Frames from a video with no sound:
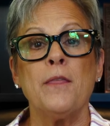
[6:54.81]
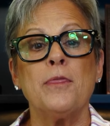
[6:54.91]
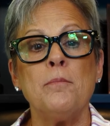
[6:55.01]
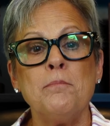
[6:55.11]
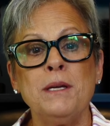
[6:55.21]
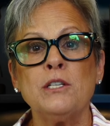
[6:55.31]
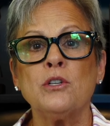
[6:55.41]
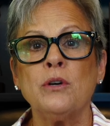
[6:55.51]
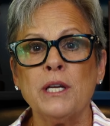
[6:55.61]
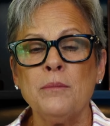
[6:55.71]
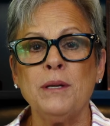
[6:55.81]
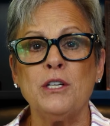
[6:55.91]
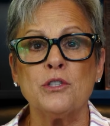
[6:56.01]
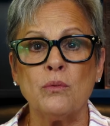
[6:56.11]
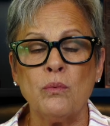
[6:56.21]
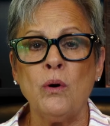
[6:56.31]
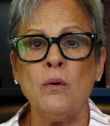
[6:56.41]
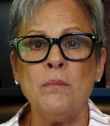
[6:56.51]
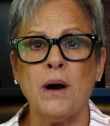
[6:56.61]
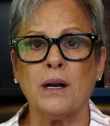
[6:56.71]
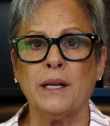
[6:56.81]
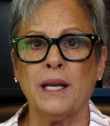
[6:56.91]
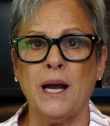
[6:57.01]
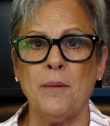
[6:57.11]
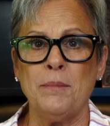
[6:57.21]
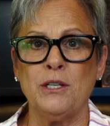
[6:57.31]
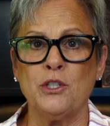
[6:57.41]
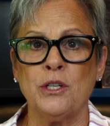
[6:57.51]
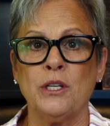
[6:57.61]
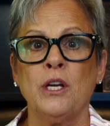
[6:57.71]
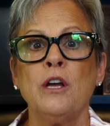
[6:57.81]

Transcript: the mental image, the role modeling I mentioned,